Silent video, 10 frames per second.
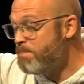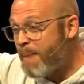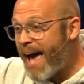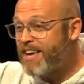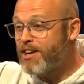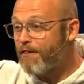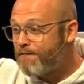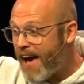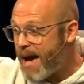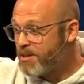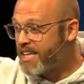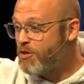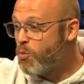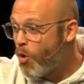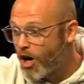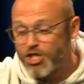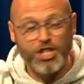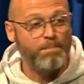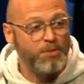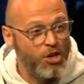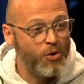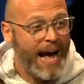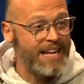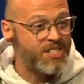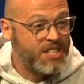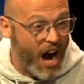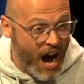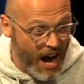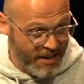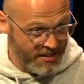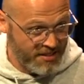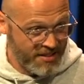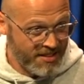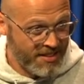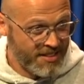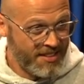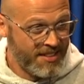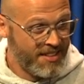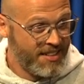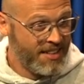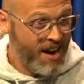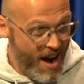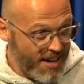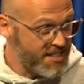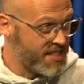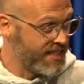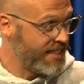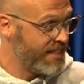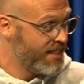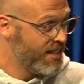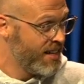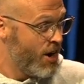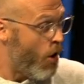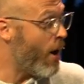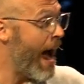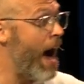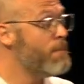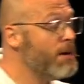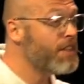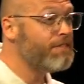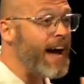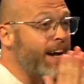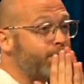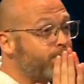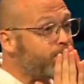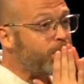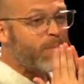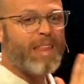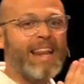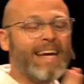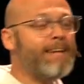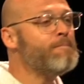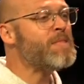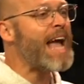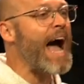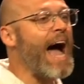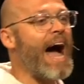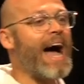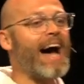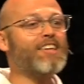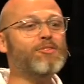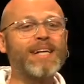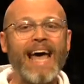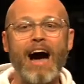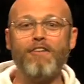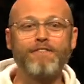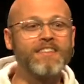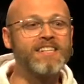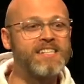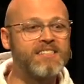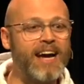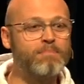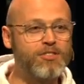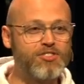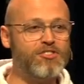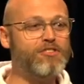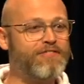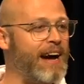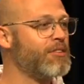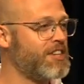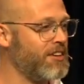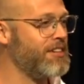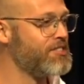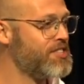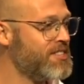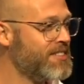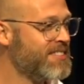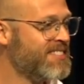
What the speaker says: to make your family worship you as God? Honestly. Or how about the fact, like, how do you account for the disciples' newfound courage?